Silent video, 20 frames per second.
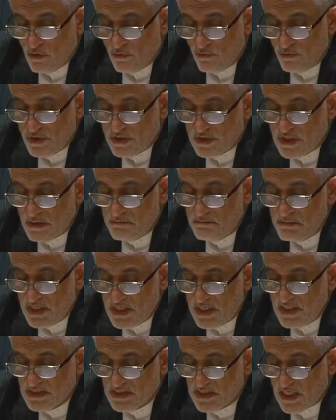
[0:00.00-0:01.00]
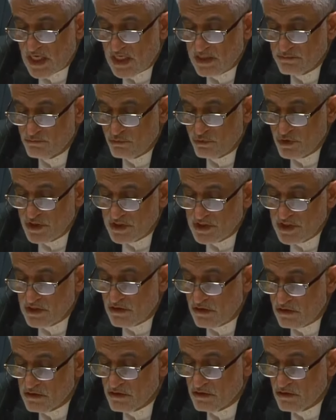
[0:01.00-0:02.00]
with the means and political